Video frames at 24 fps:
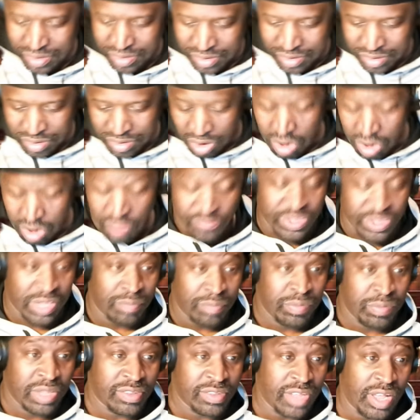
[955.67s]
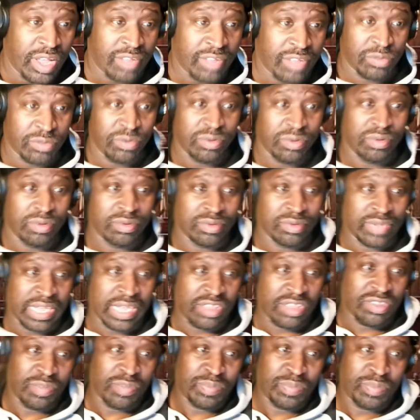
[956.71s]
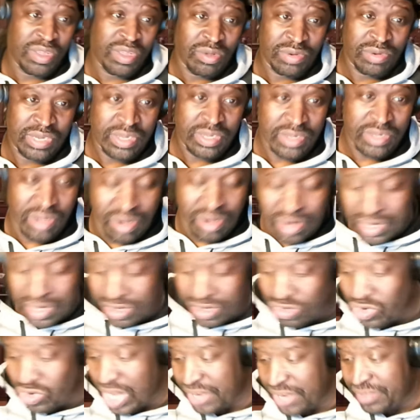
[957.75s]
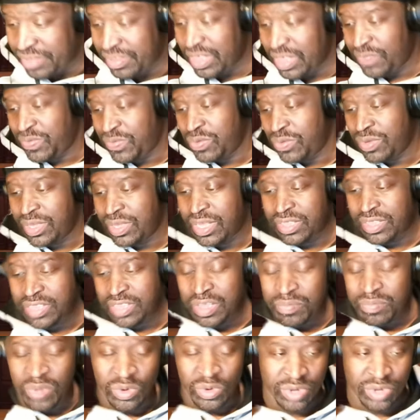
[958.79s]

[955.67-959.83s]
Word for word: Coffee and Miss Hustle, they should be on this card. Try to see if you can get them on the